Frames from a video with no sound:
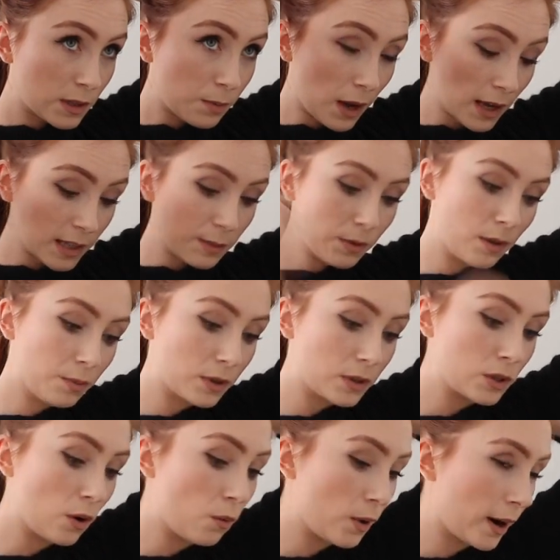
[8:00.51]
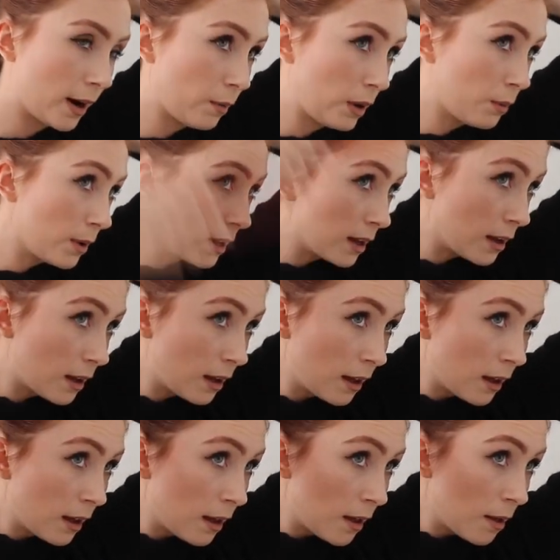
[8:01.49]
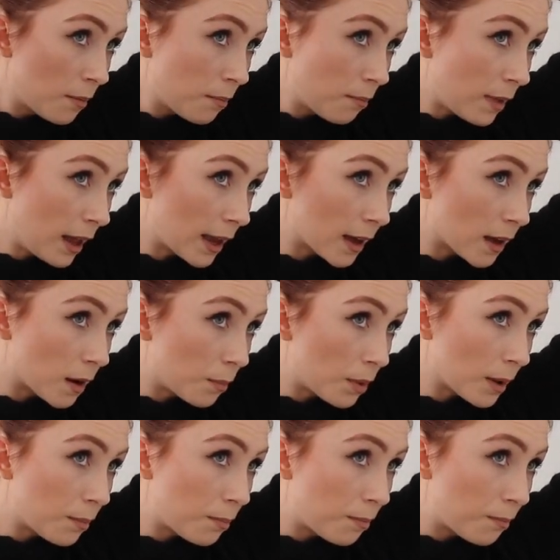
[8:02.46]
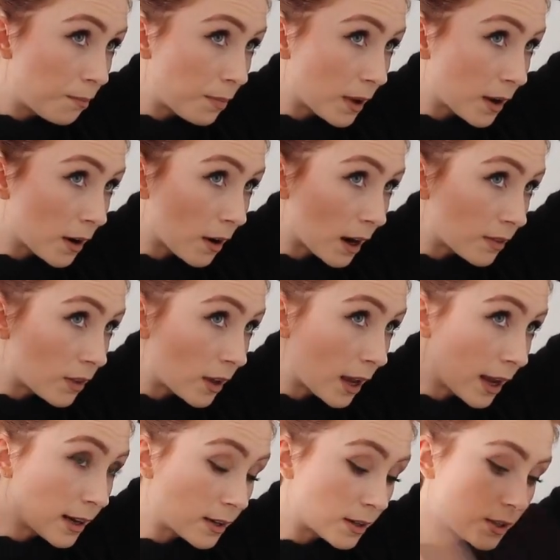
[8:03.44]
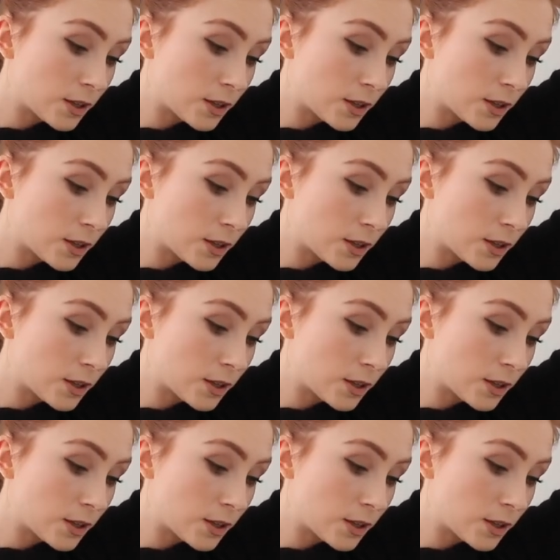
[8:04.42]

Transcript: as possible, but don't worry, we will make it a bit bigger at the end